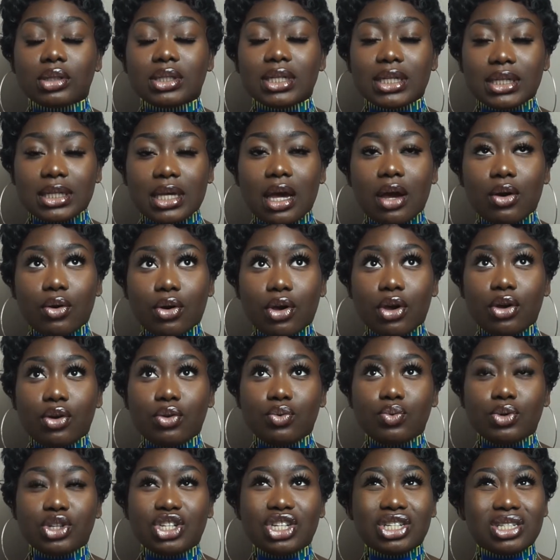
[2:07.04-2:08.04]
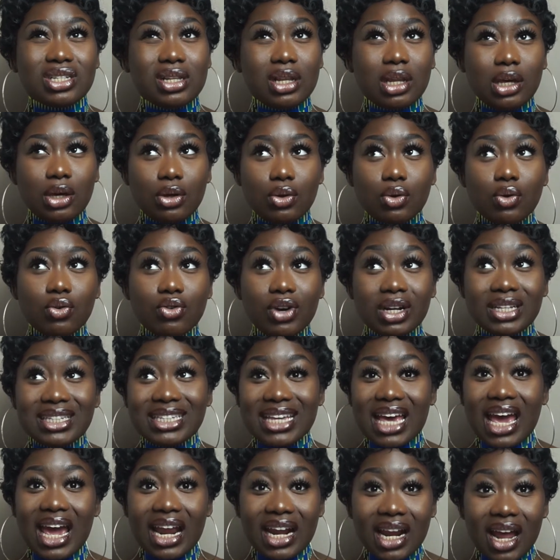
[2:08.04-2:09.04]
discount code, which is
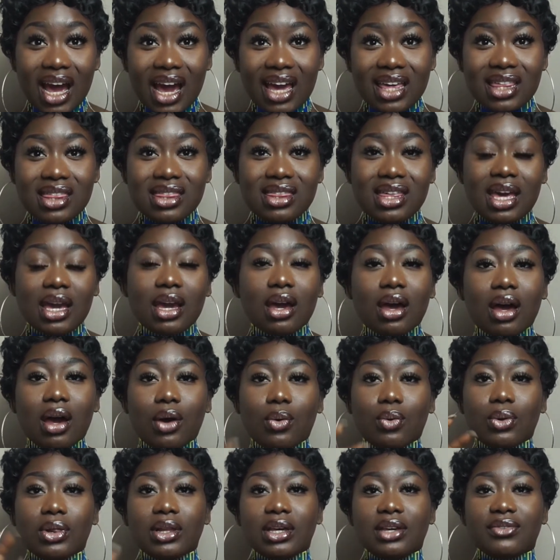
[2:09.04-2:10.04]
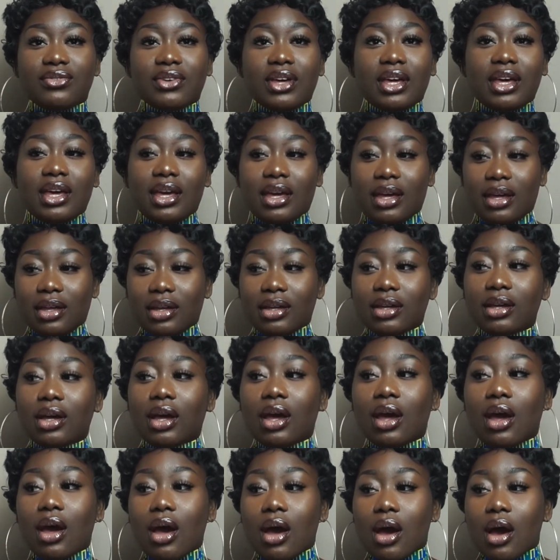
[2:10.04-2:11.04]
Leonora10, I think. I will leave it here.
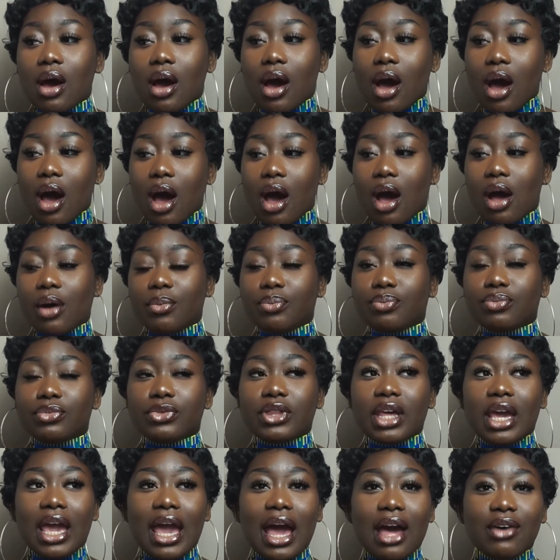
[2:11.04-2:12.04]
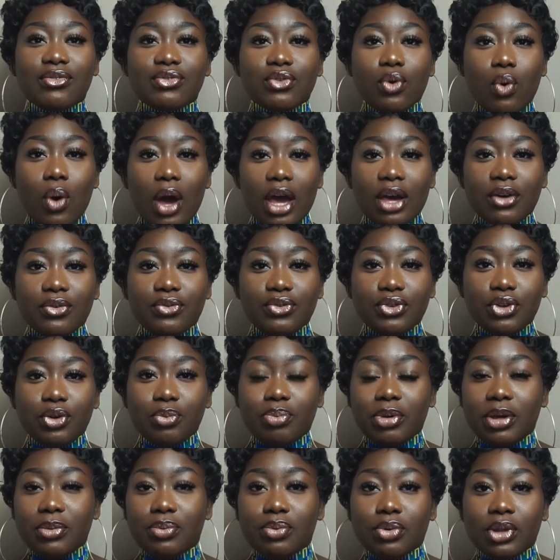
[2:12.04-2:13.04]
They have quite a
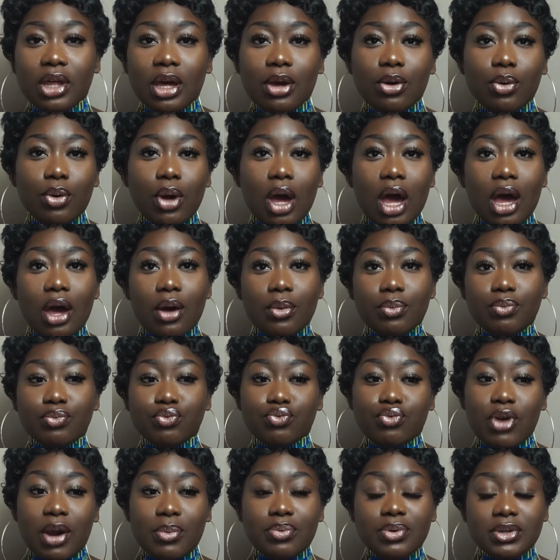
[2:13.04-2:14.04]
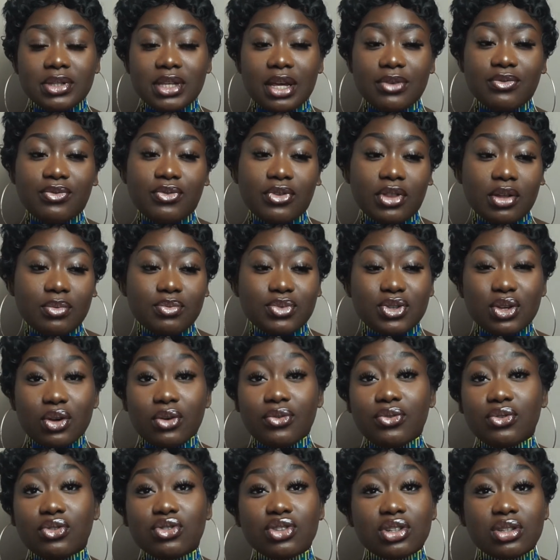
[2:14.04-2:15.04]
few people that represent for them, so
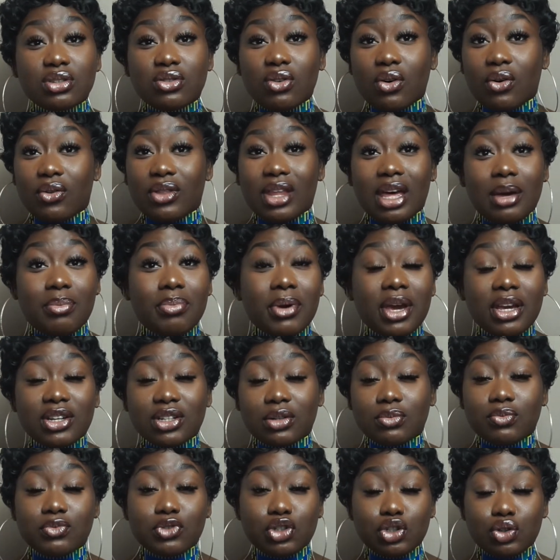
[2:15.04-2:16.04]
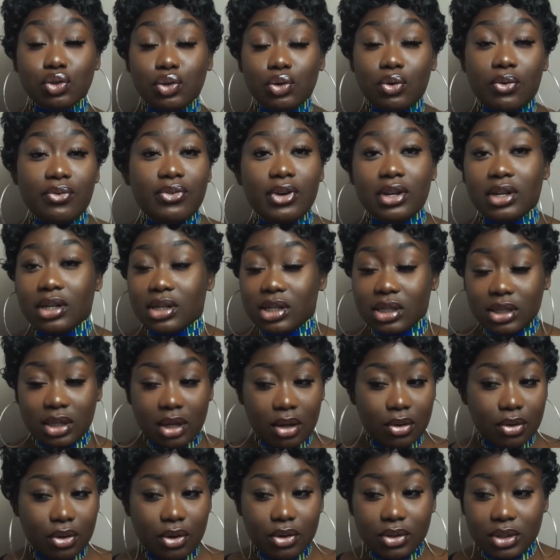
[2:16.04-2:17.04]
if you just go on their page, I'm sure you'll find a
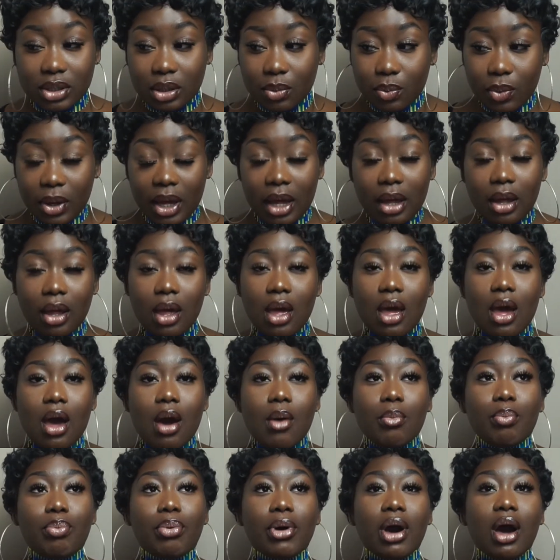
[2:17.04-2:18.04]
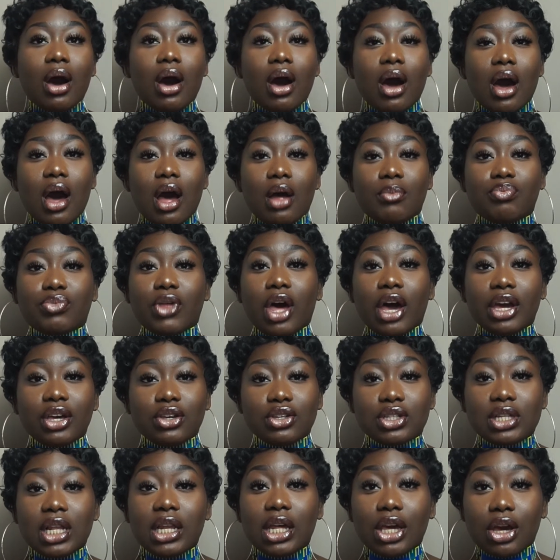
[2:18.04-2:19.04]
discount code somewhere. But I
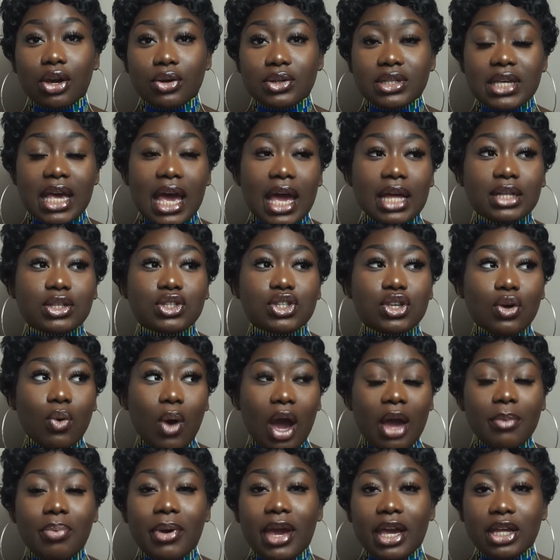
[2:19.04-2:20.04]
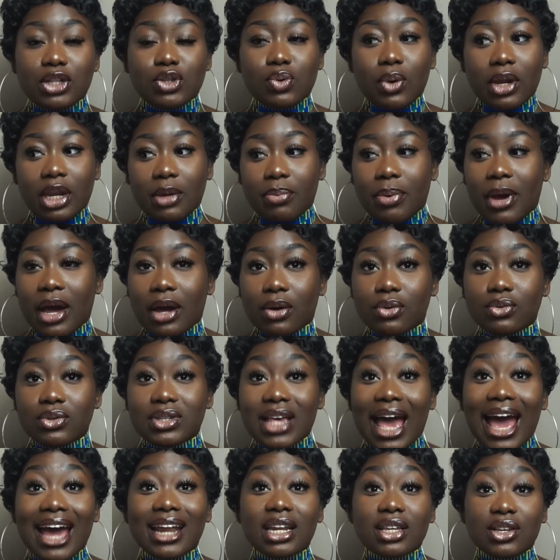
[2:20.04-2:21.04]
use Leo10, so I paid
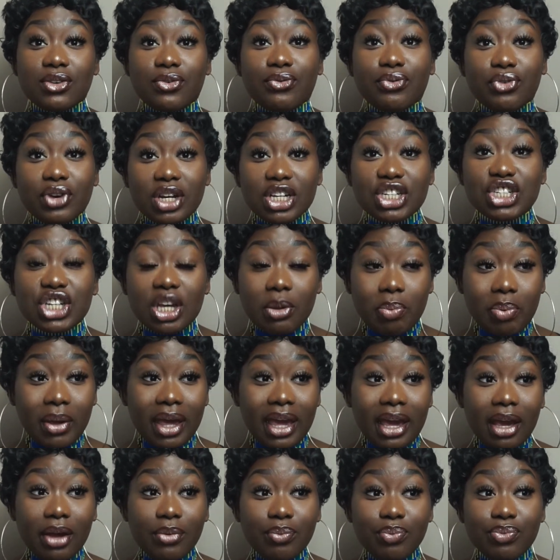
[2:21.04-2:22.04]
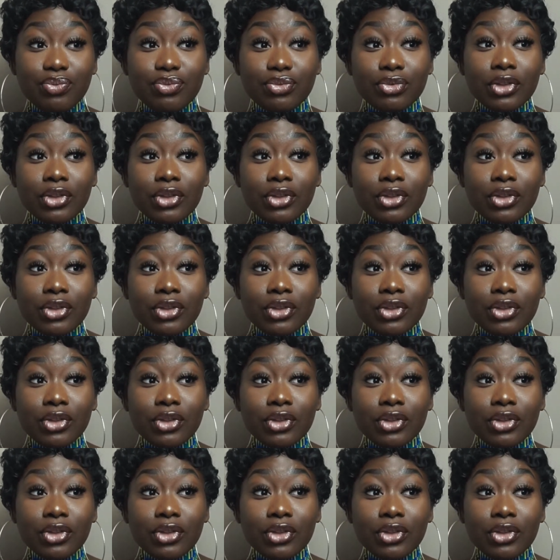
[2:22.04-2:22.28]
£20 and it's free shipping.